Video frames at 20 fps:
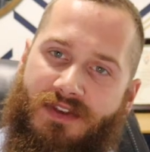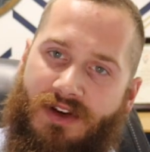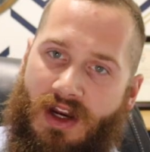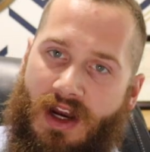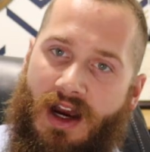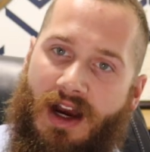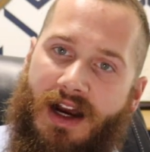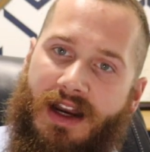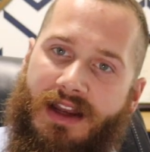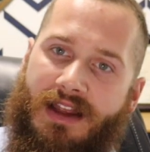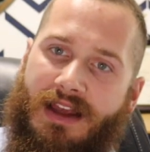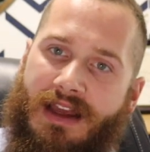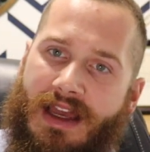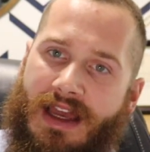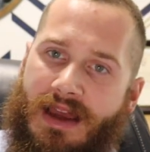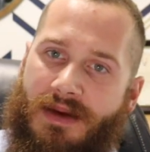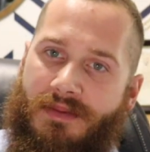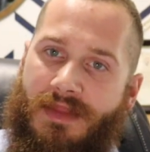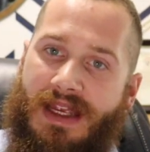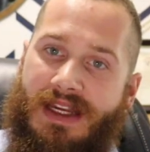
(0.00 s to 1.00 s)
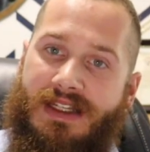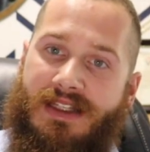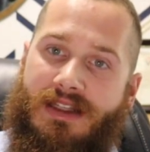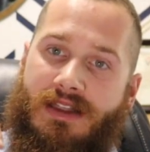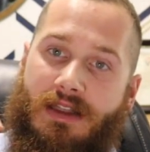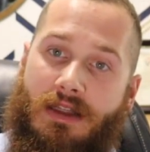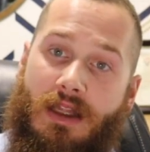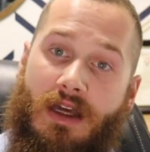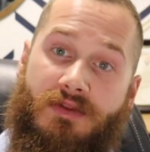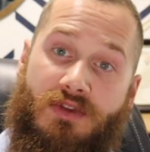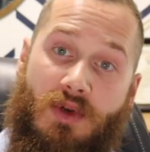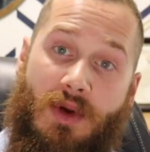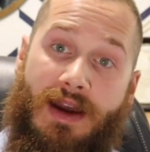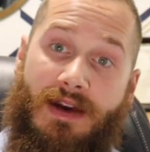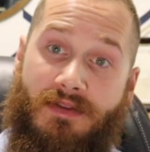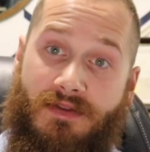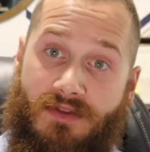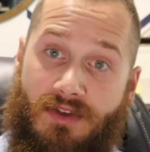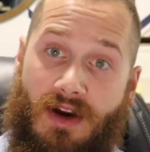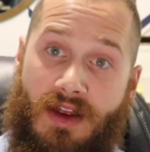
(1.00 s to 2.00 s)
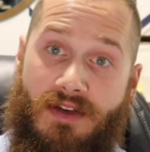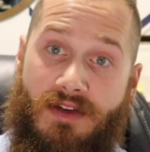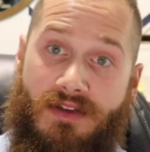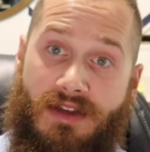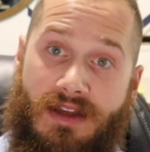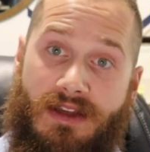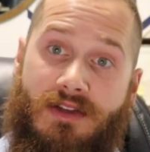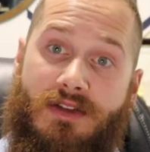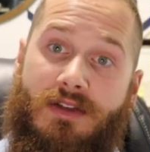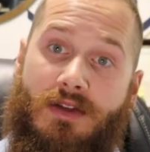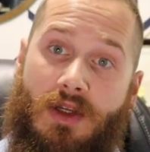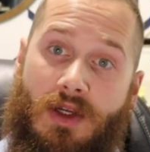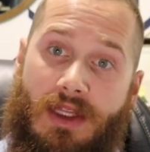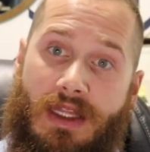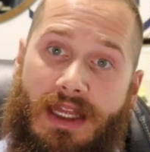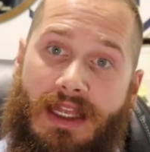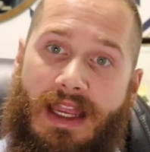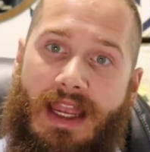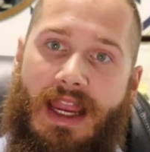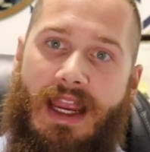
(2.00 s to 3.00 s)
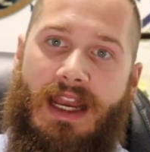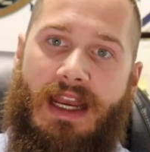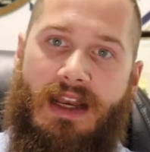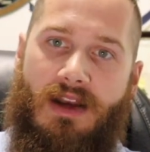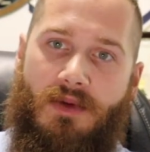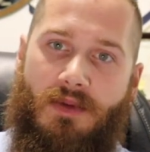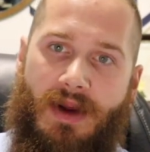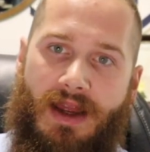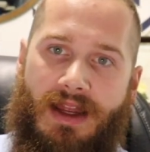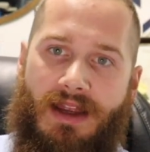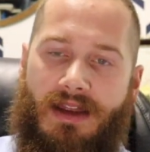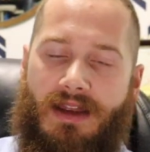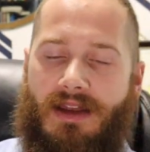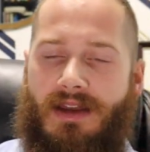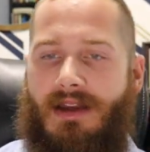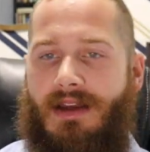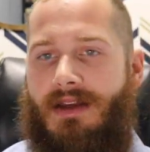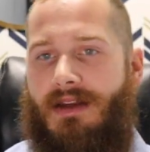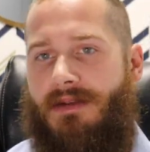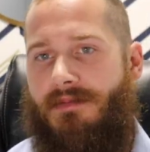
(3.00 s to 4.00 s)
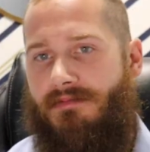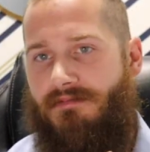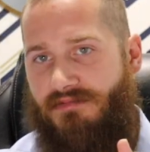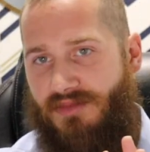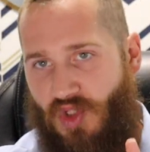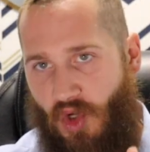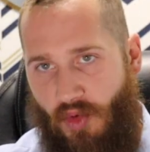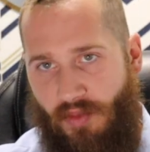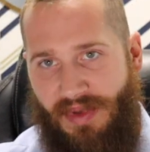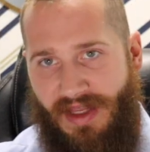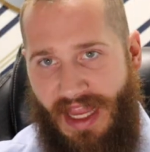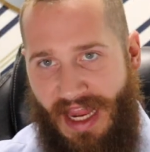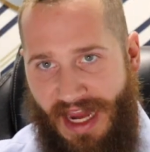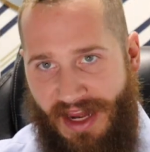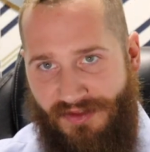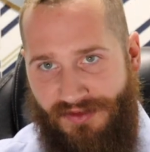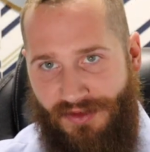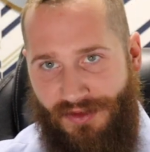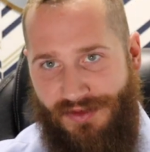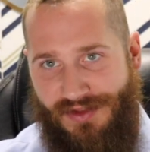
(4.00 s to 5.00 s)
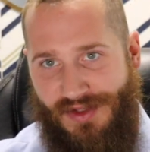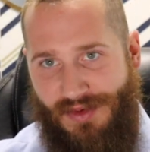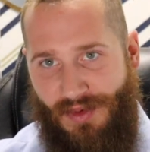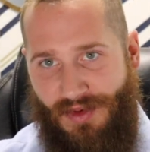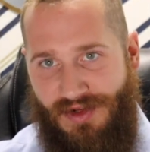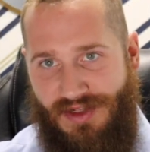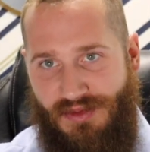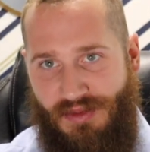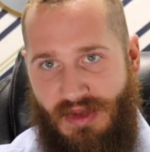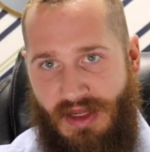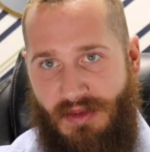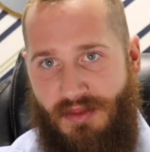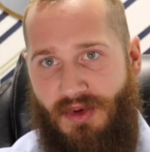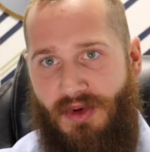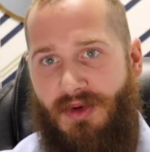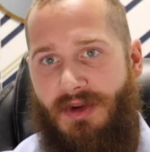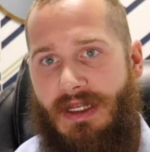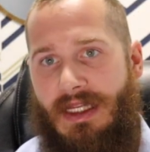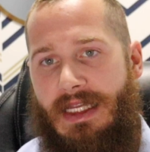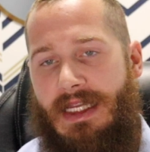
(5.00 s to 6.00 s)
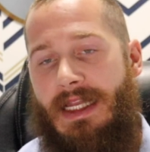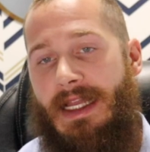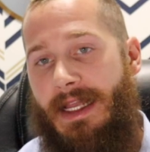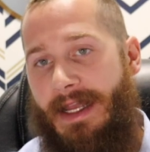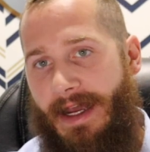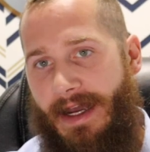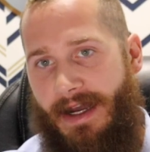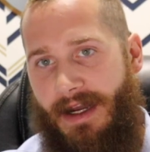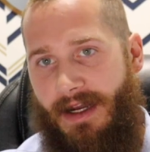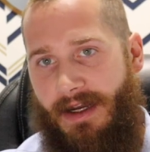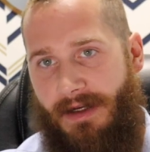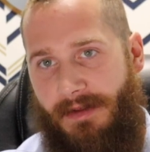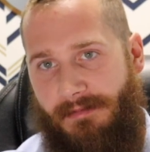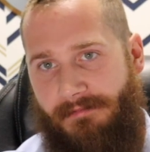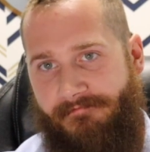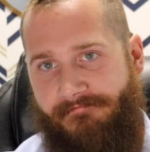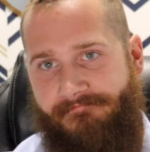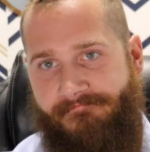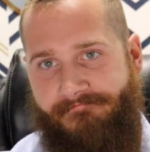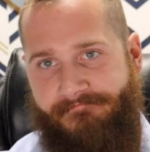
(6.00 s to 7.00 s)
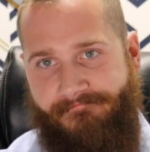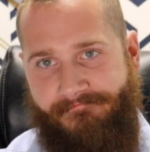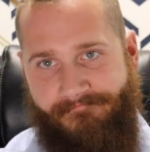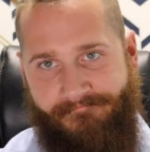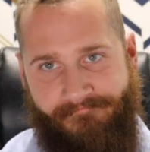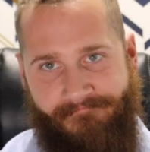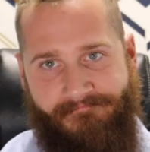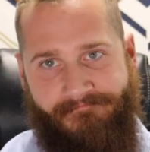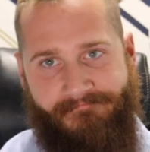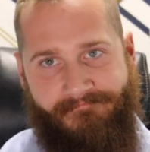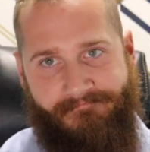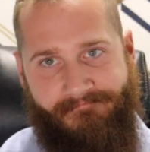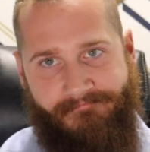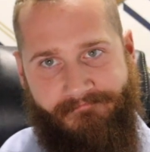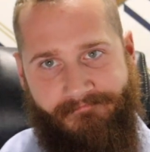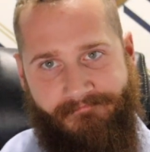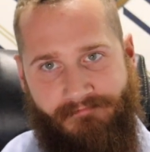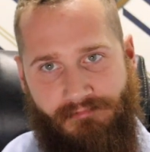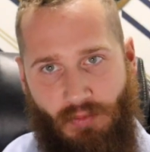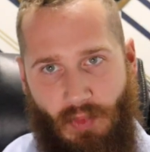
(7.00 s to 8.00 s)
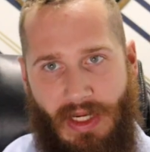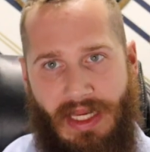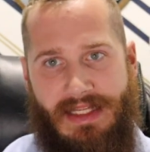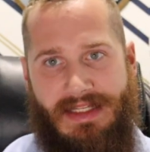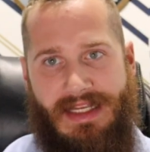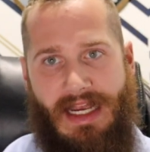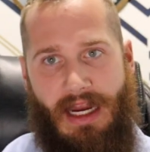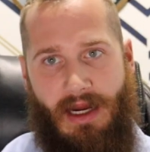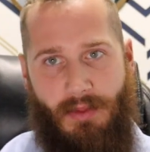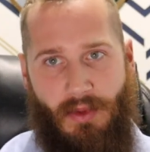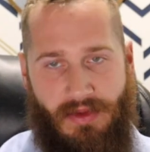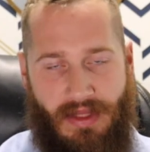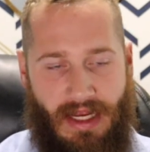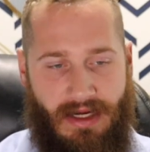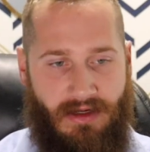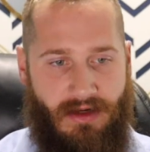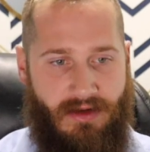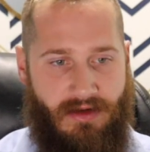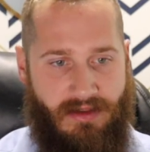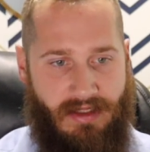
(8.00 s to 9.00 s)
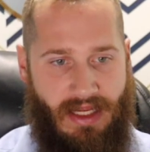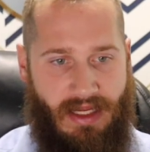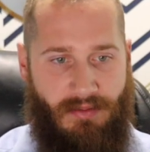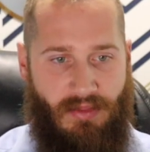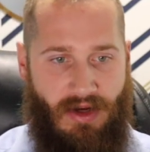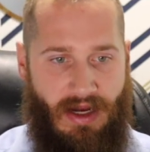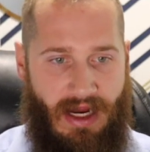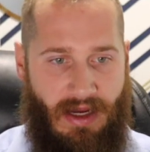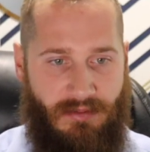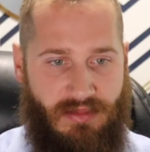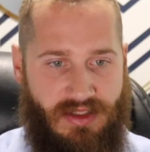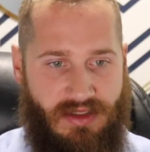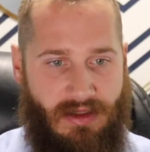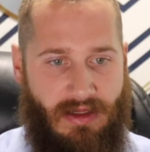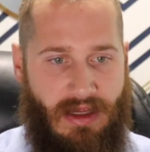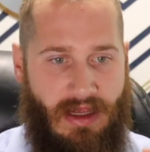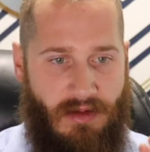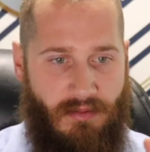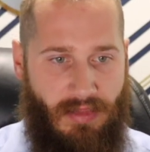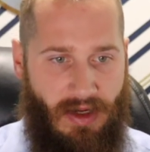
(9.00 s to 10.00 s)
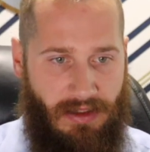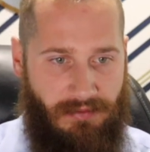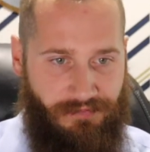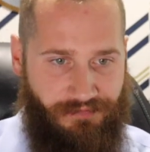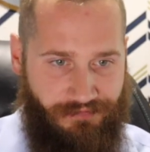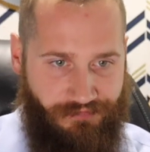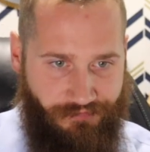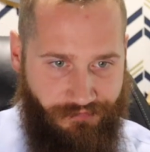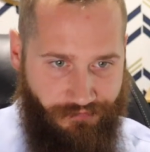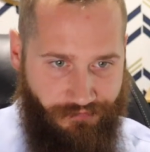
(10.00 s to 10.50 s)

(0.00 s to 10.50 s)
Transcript: for God makes the love you have for other things look like hate in a way. Don't be hateful towards people. Um, we can talk about that another day, perhaps. But